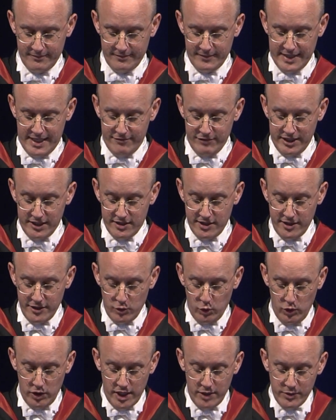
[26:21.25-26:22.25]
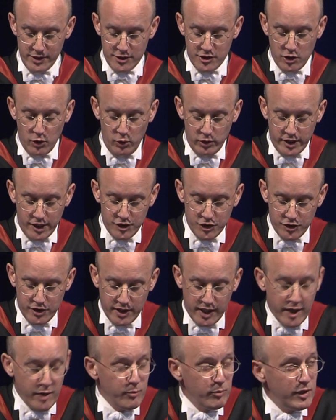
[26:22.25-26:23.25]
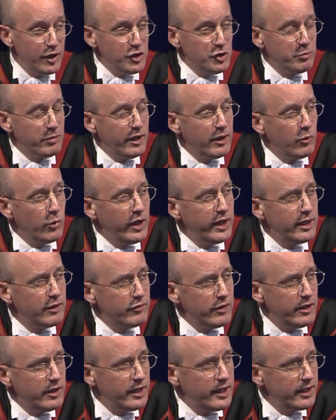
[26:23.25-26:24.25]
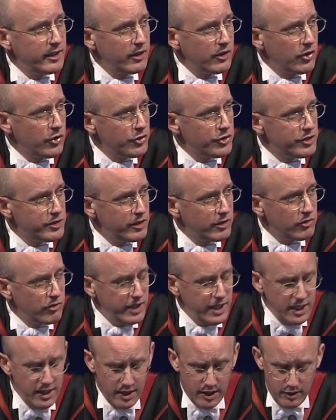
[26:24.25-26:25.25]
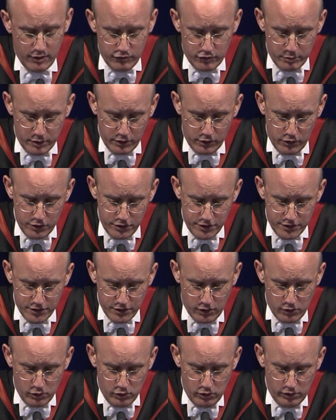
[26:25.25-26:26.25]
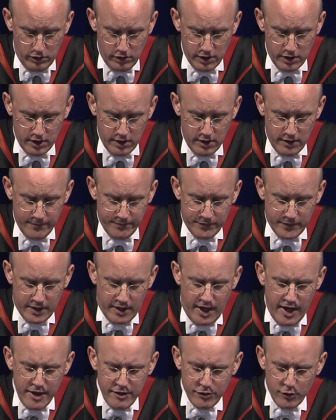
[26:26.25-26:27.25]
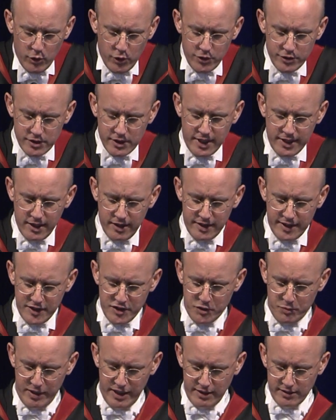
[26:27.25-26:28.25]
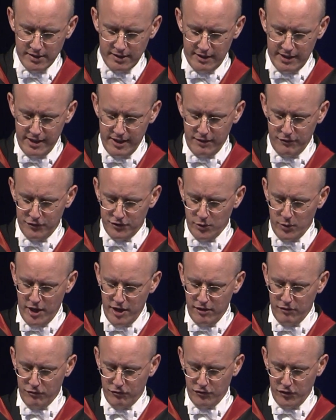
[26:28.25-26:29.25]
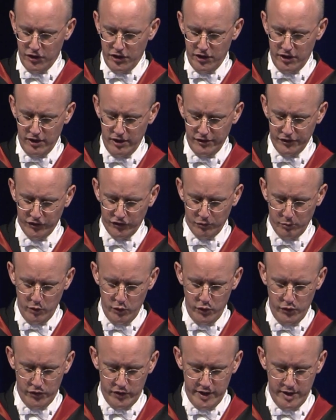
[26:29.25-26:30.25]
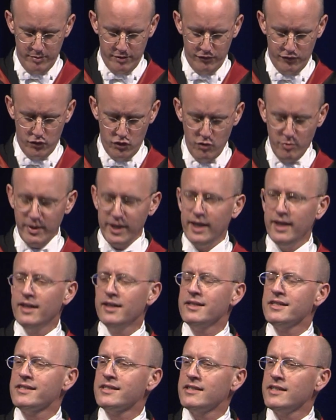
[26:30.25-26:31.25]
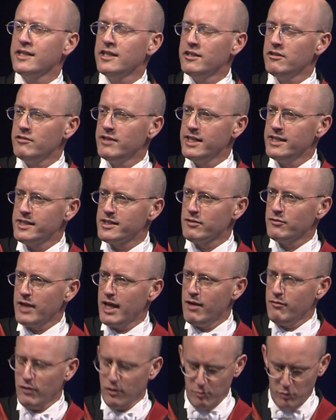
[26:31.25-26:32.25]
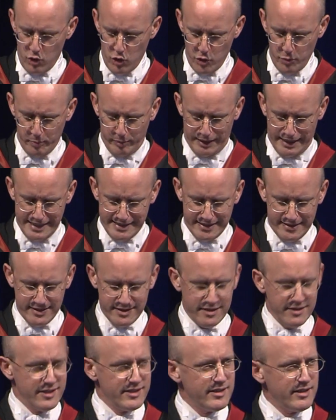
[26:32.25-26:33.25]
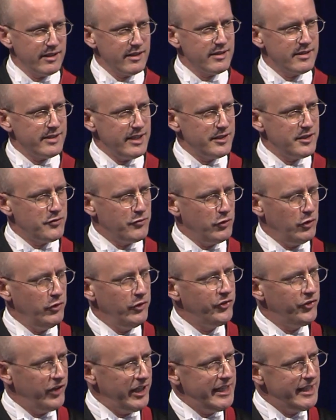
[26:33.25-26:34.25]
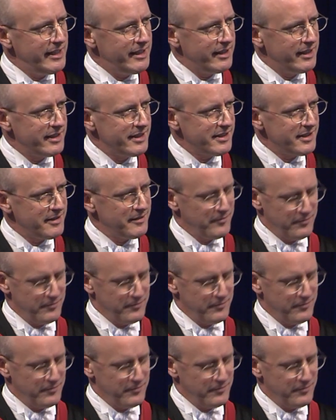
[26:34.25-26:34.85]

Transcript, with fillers: Having done all I was told I should accomplish by way of earning a good degree from a good school, I thought I could expect life to unfurl smoothly before me in a series of ever more pleasant and successful scenes.